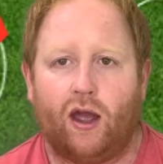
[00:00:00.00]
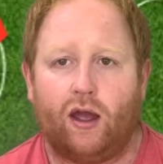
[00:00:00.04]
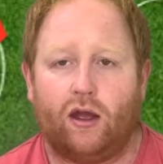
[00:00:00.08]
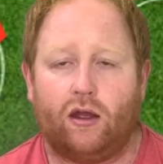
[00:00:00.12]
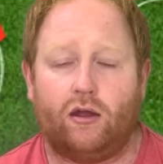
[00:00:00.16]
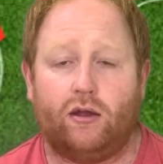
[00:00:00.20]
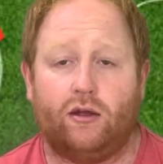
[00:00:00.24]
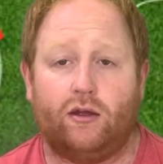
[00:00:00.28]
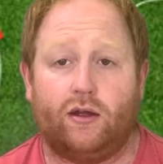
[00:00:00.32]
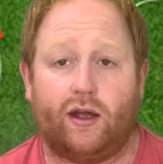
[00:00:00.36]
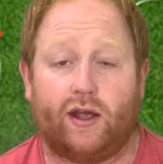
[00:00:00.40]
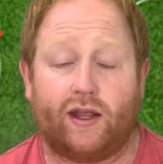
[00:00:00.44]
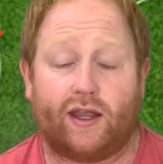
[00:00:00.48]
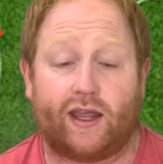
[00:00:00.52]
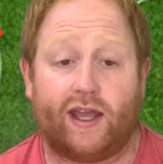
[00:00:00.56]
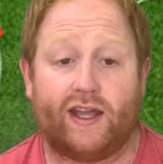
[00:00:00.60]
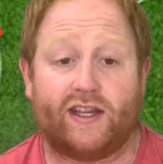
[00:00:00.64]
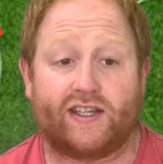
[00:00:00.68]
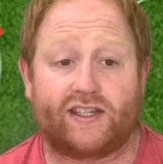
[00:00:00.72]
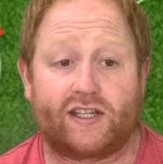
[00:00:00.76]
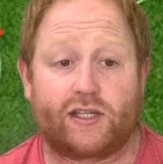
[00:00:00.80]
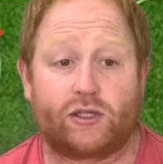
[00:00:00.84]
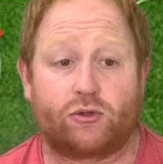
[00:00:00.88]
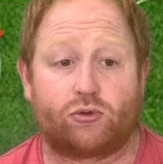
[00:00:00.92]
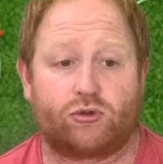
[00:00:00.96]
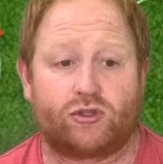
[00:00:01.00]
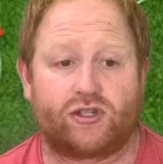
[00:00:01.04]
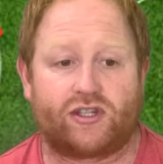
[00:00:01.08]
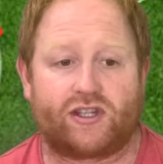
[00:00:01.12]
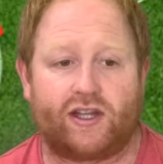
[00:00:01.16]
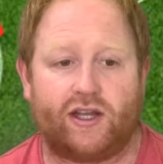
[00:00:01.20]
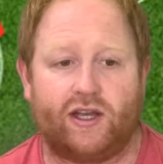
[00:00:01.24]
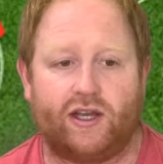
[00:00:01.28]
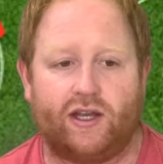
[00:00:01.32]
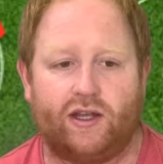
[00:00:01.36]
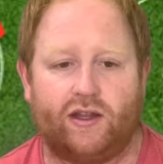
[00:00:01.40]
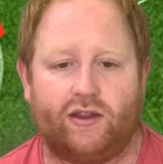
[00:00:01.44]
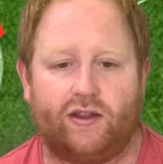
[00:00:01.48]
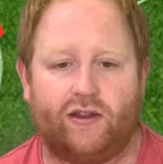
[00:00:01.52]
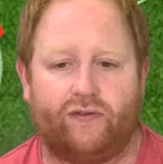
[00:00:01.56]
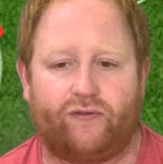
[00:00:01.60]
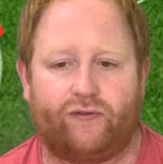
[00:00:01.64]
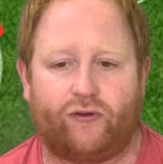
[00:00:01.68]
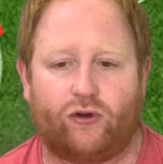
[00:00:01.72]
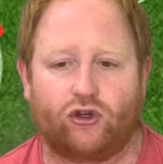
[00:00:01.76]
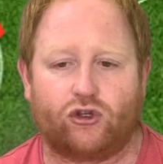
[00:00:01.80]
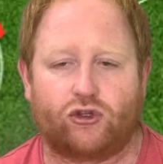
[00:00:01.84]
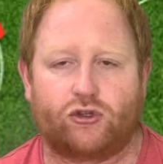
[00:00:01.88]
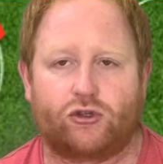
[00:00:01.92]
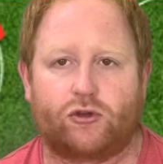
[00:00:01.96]
I guess this was the
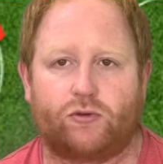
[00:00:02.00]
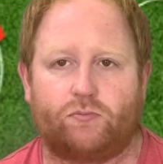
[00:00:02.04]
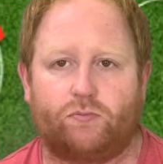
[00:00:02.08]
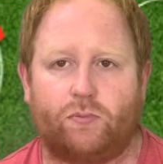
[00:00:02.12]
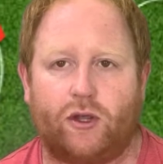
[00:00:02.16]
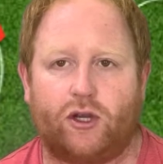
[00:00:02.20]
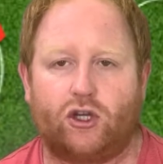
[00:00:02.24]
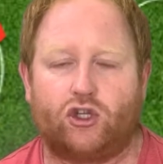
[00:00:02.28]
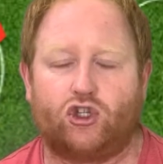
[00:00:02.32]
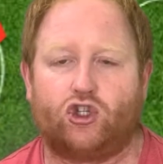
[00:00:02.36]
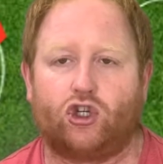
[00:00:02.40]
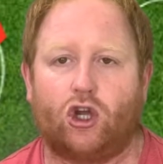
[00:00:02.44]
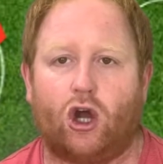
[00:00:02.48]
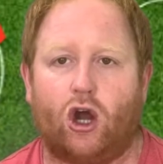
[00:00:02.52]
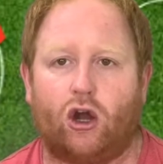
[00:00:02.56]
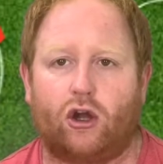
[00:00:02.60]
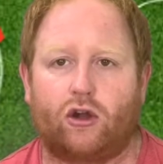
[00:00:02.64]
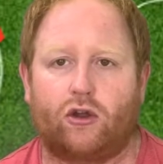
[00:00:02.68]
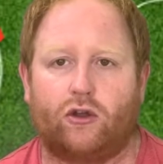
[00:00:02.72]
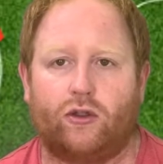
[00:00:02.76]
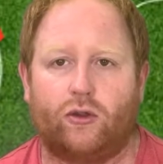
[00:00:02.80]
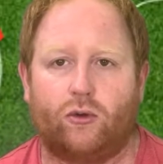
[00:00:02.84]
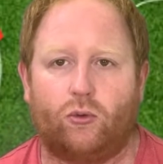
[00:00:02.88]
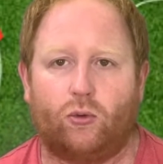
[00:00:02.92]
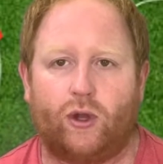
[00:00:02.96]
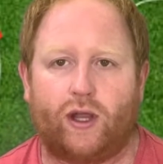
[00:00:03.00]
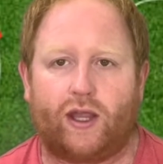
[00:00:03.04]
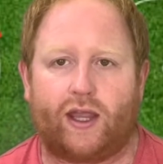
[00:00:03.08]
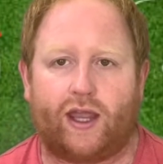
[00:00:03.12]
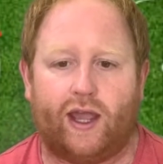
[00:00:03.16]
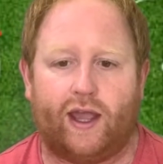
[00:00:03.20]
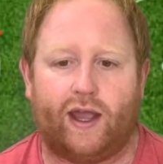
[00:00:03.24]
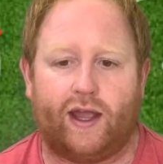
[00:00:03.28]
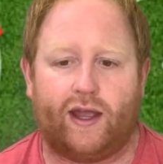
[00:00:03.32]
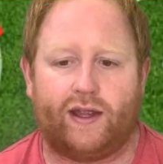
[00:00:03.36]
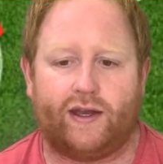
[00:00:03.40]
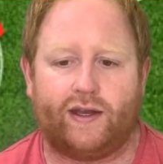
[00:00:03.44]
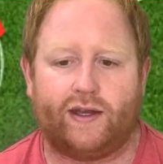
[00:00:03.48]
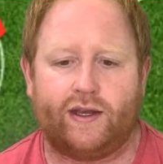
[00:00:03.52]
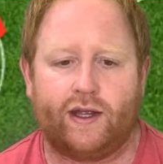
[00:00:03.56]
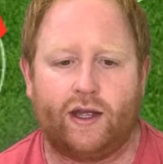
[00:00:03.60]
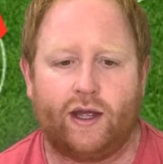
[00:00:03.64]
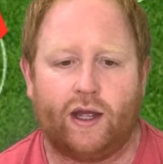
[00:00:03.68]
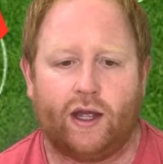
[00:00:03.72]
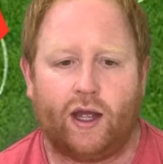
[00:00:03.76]
first big shock of the weekend.